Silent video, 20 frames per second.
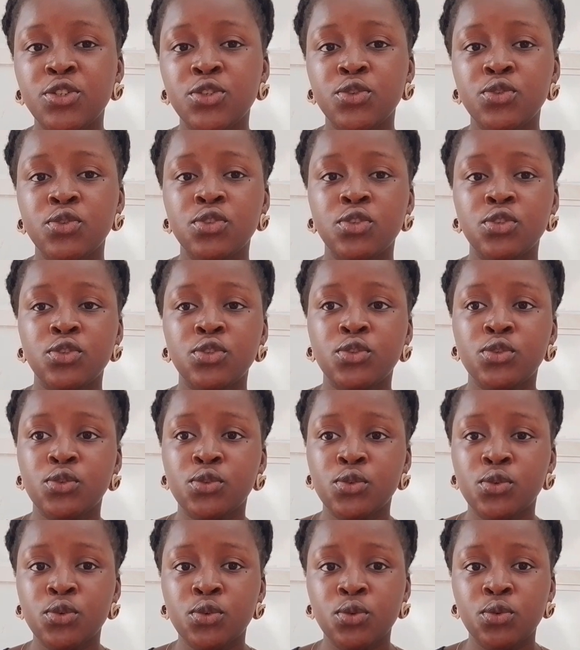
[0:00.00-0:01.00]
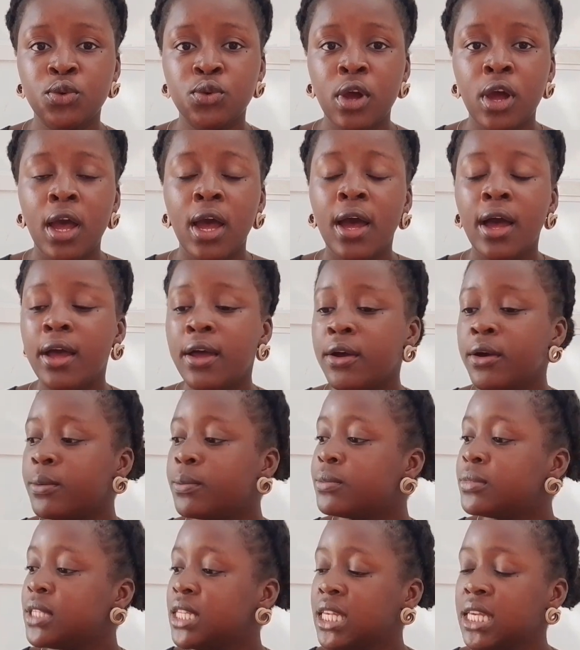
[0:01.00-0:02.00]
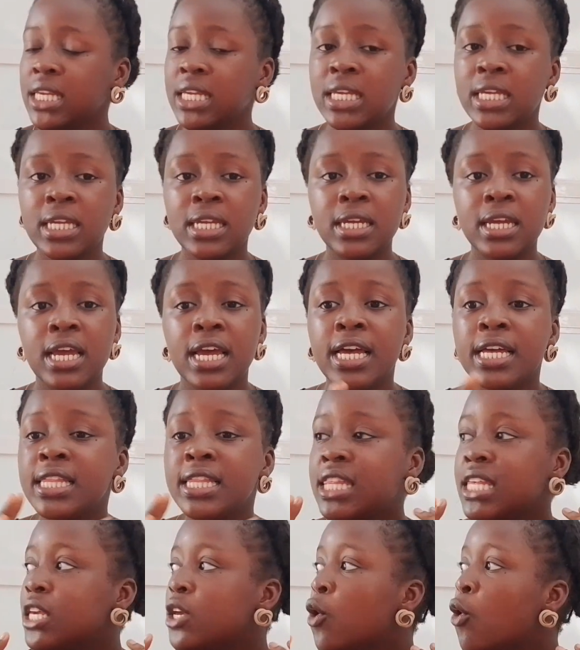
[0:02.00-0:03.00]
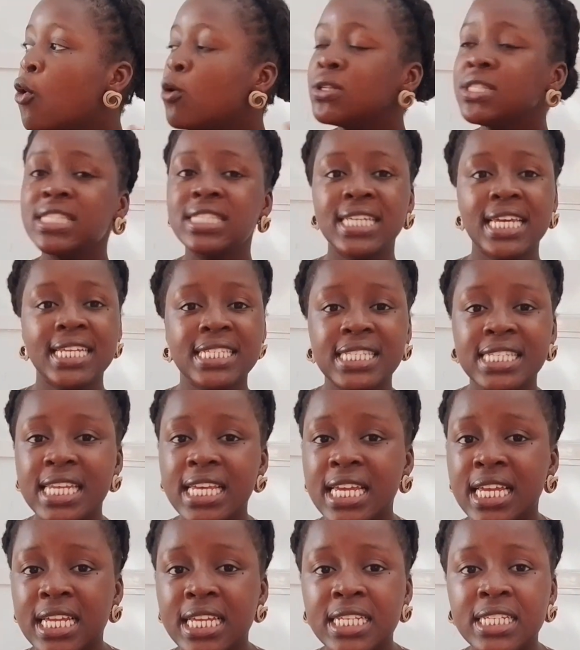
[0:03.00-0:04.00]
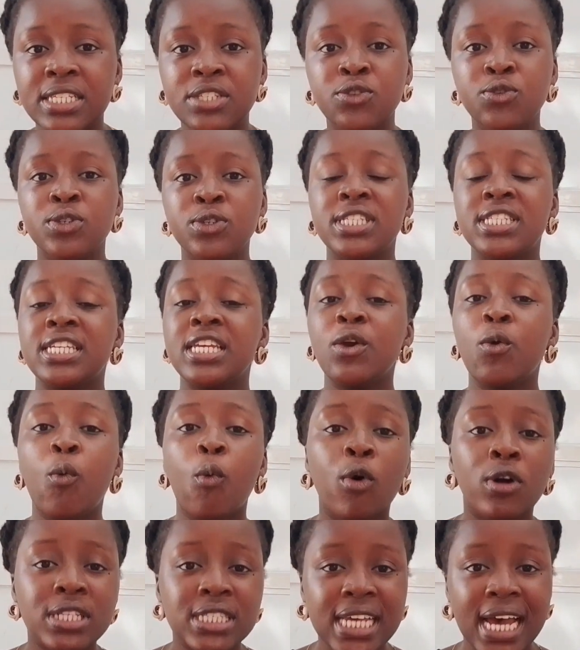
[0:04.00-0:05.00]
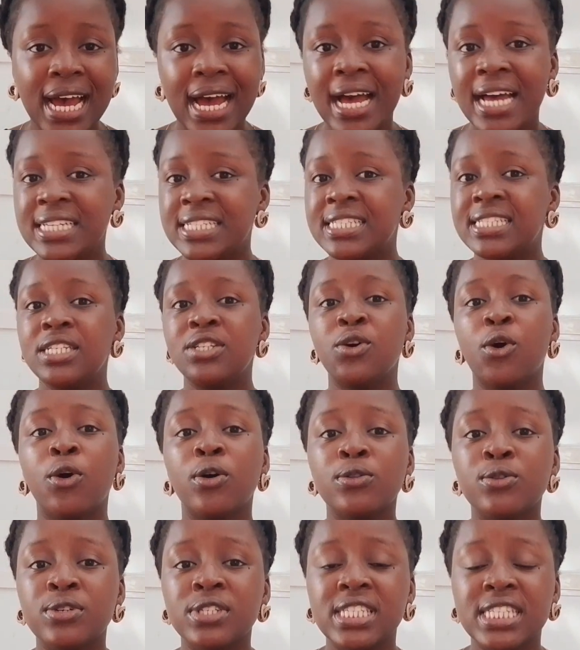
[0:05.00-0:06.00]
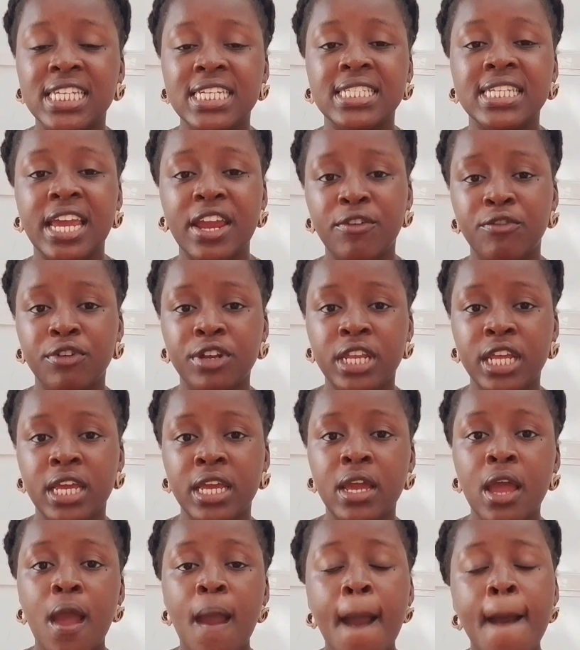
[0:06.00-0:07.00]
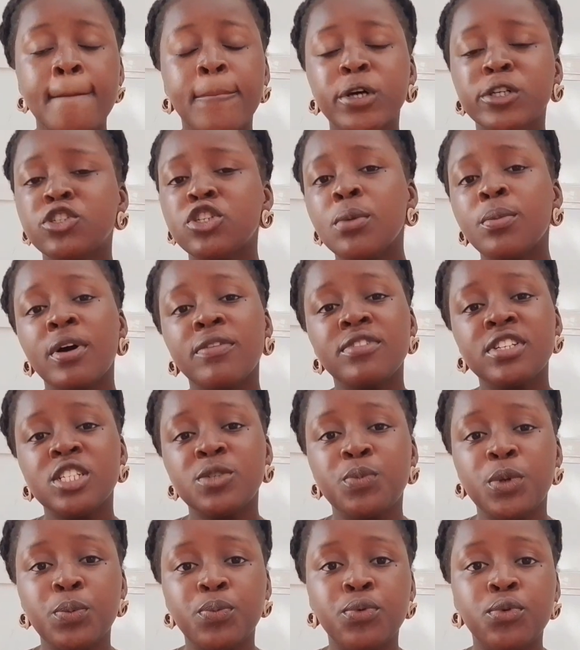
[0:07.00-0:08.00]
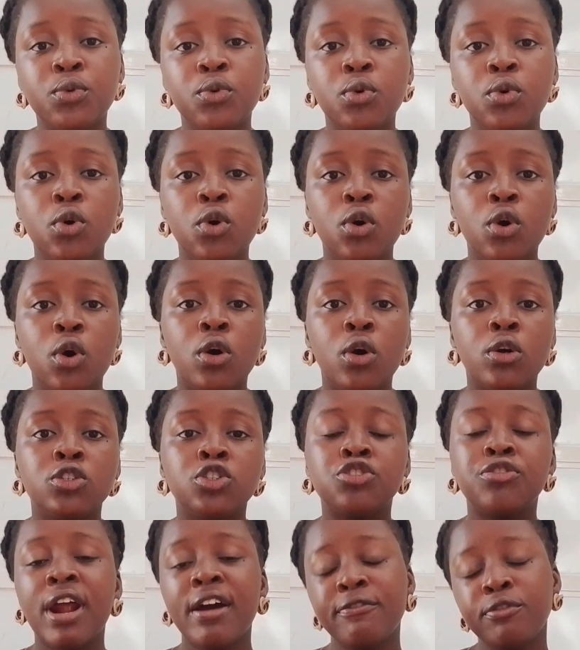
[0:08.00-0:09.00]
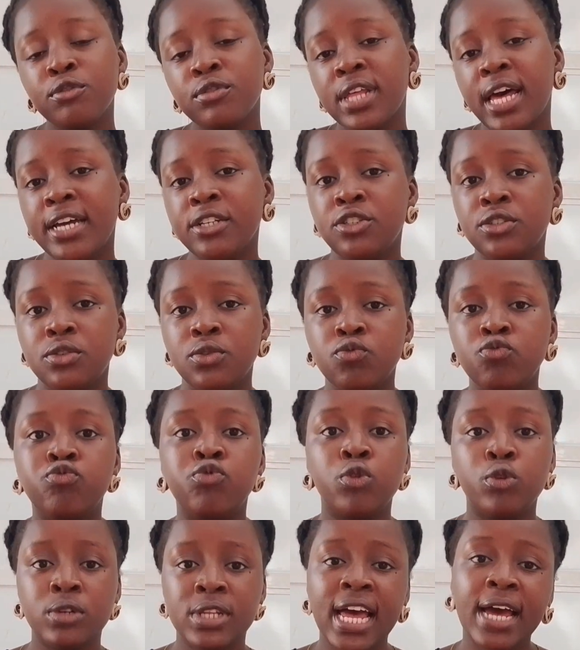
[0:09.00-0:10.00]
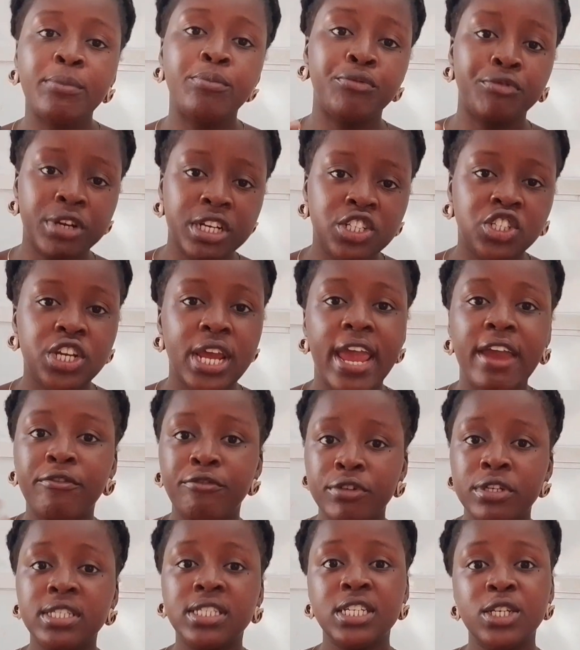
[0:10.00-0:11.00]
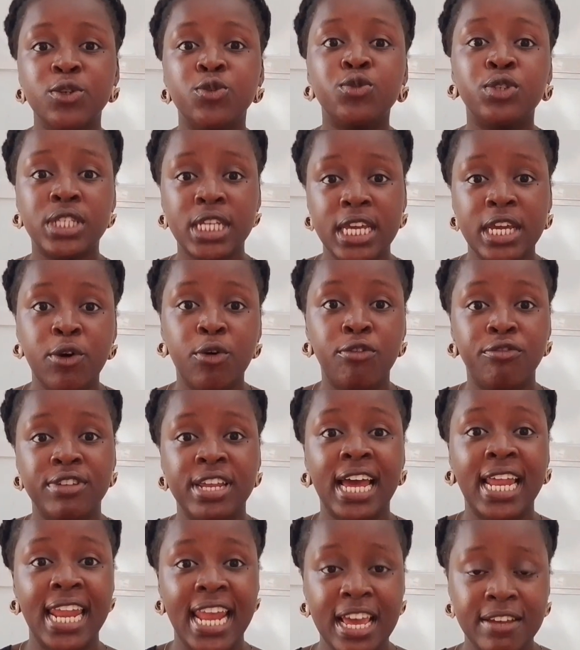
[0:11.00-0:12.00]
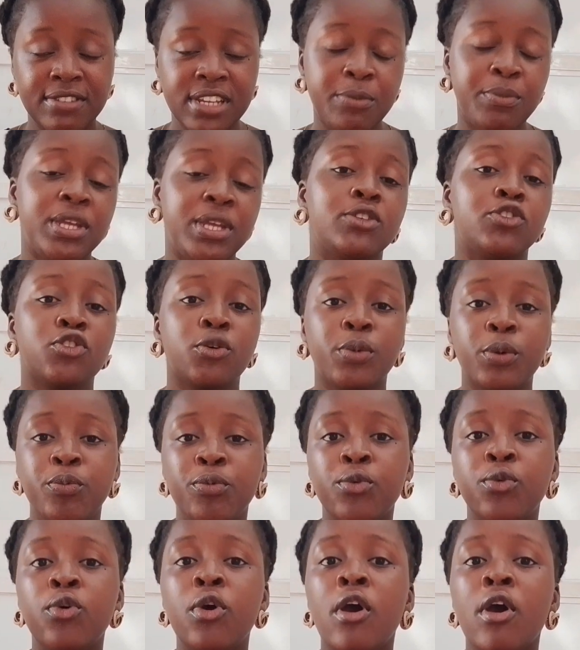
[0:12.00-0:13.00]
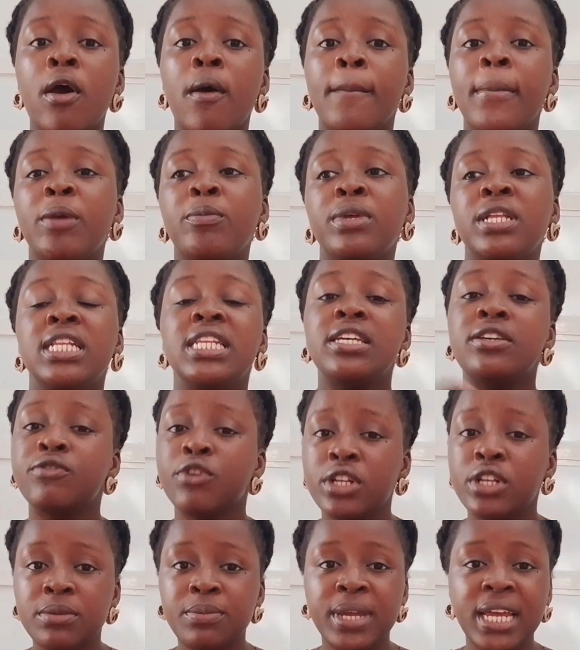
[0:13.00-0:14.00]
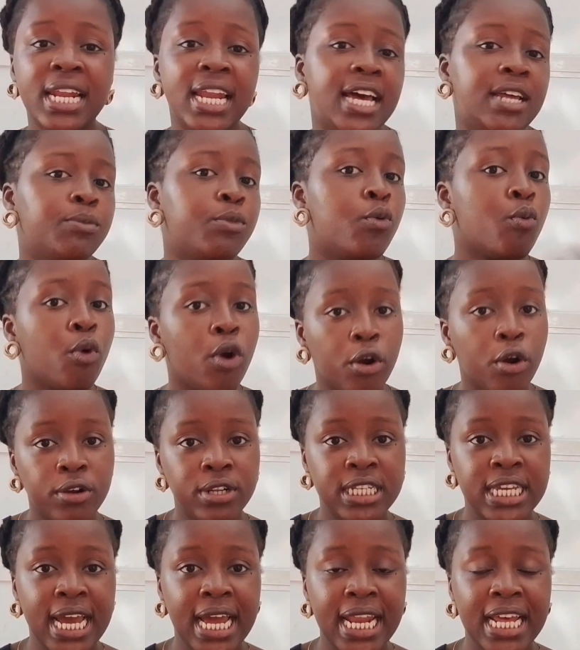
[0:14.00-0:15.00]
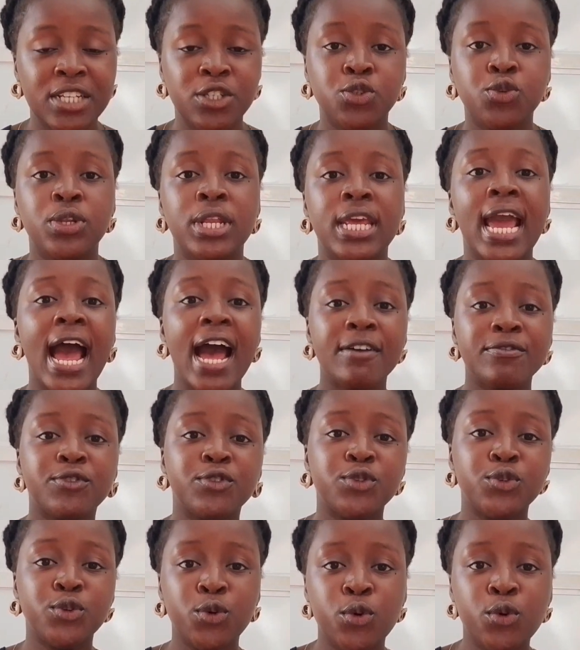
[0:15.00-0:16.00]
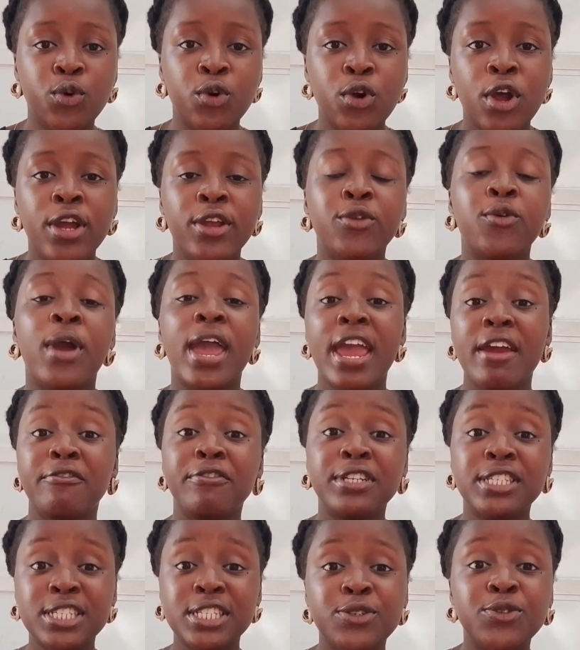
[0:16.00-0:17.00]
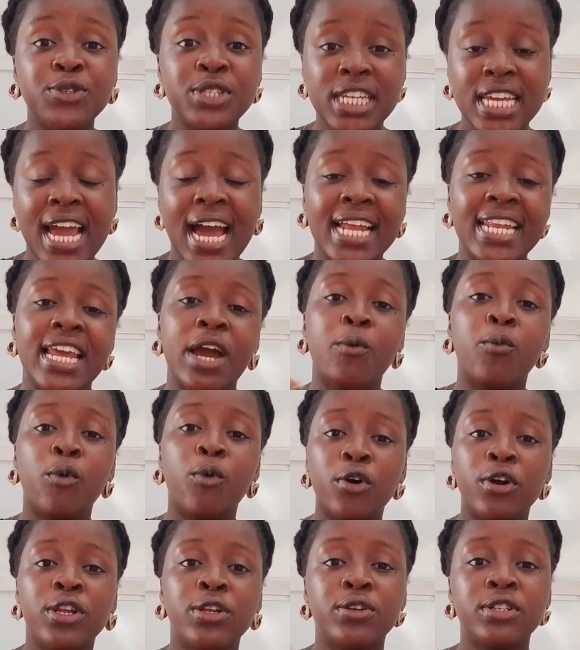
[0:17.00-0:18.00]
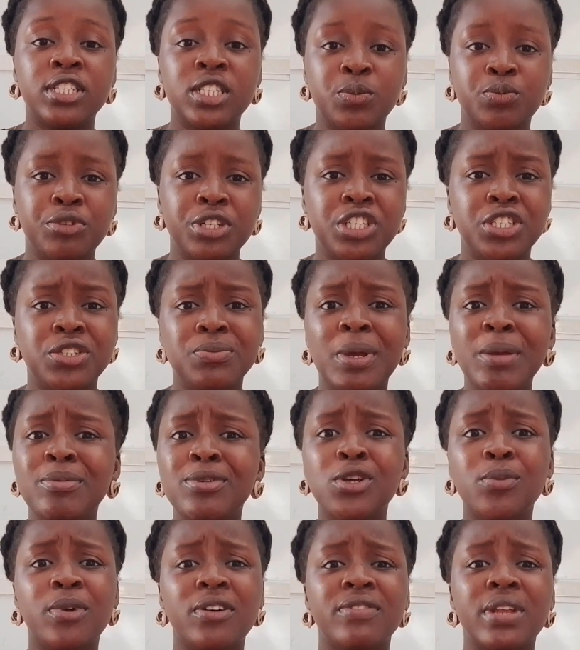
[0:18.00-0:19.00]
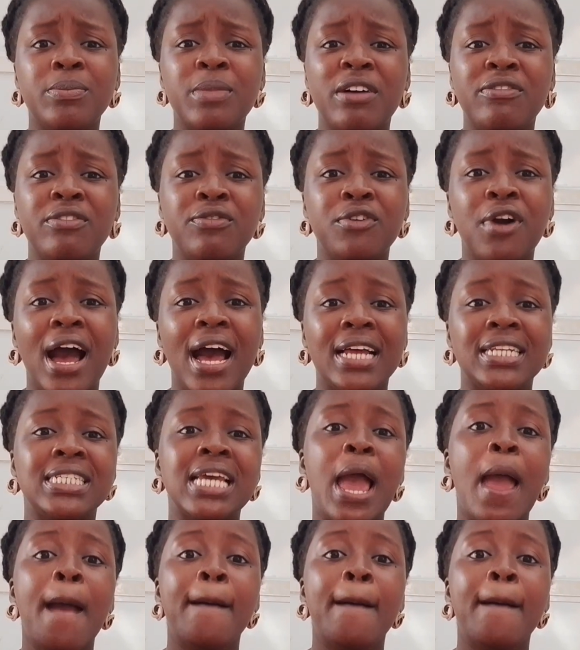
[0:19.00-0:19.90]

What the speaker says: used to the whole setting, seeing water, seeing all those things every day. But some of these people travel that road, that bridge, every single day of their lives. I mean, some people maybe live on the mainland or work on the island, so they have to go, every single day, and they're walking on this bridge. Maybe some of them have even had